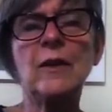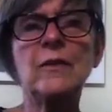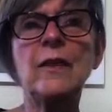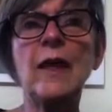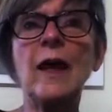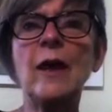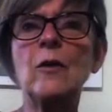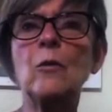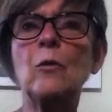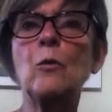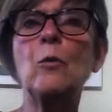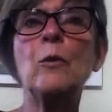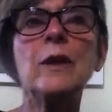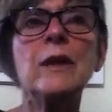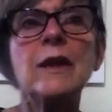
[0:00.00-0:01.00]
that
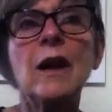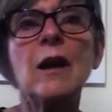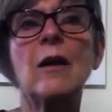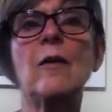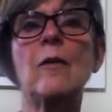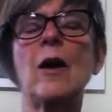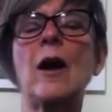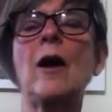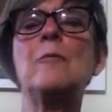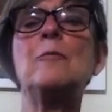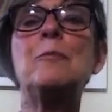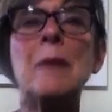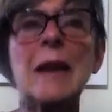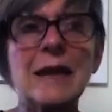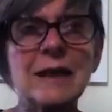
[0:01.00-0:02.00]
we
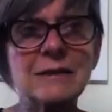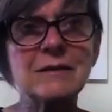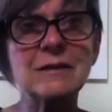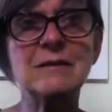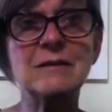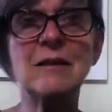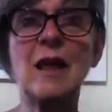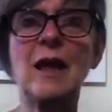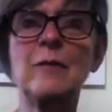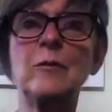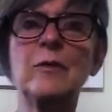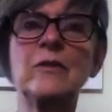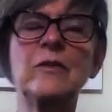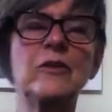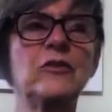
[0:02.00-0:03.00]
abandon that
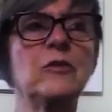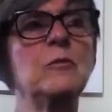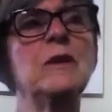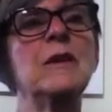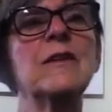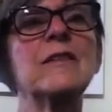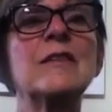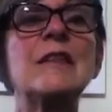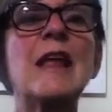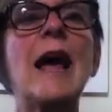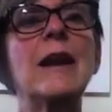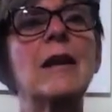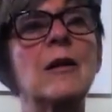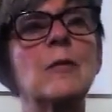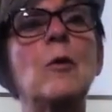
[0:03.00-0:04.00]
position because
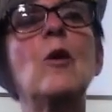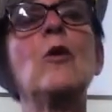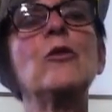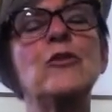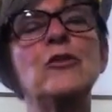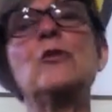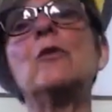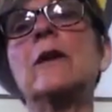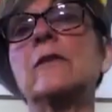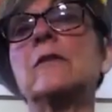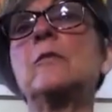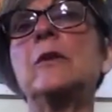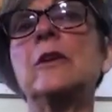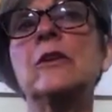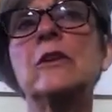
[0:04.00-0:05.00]
that upholds U S
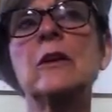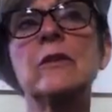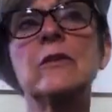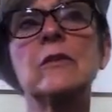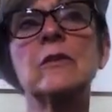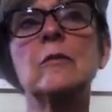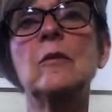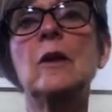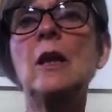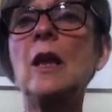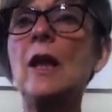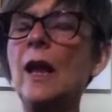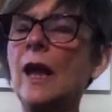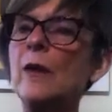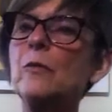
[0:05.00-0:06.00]
imperialism.
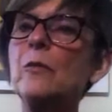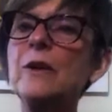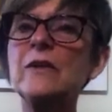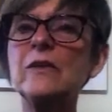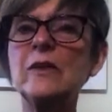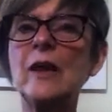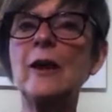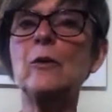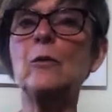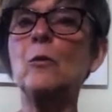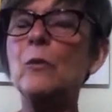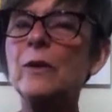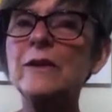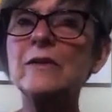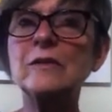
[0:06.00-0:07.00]
And we say
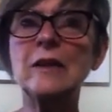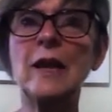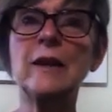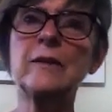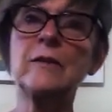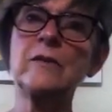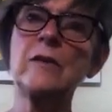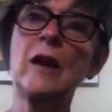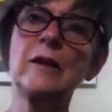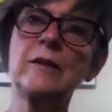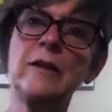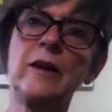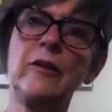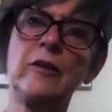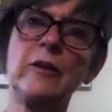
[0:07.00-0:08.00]
we stand in
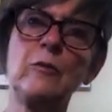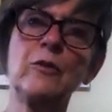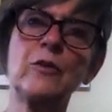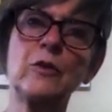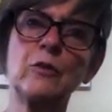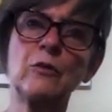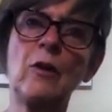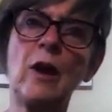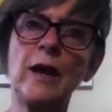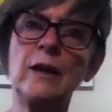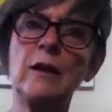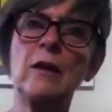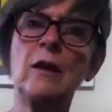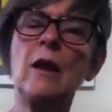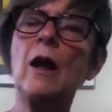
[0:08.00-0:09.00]
solidarity with the right
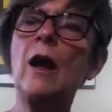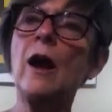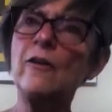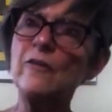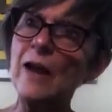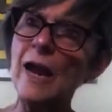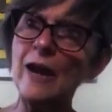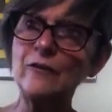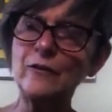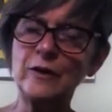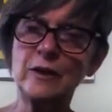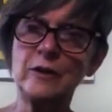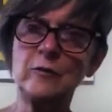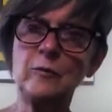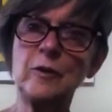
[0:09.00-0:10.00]
of
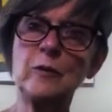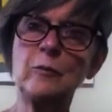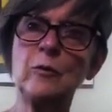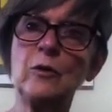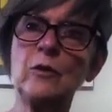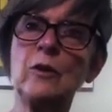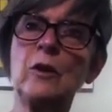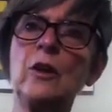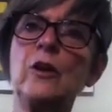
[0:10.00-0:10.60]
African people